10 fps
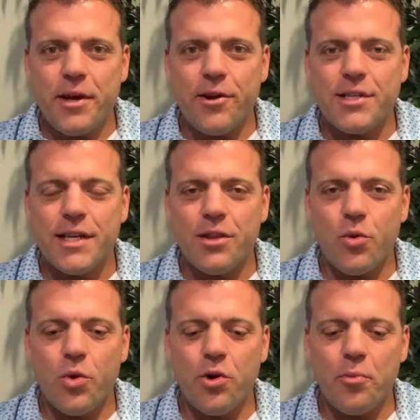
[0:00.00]
parenting in the
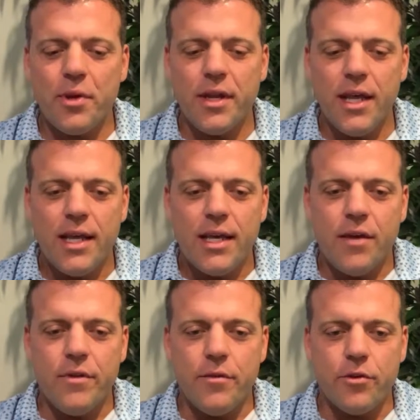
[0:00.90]
world, but
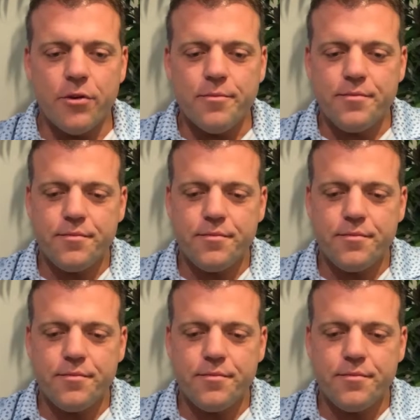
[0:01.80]
I never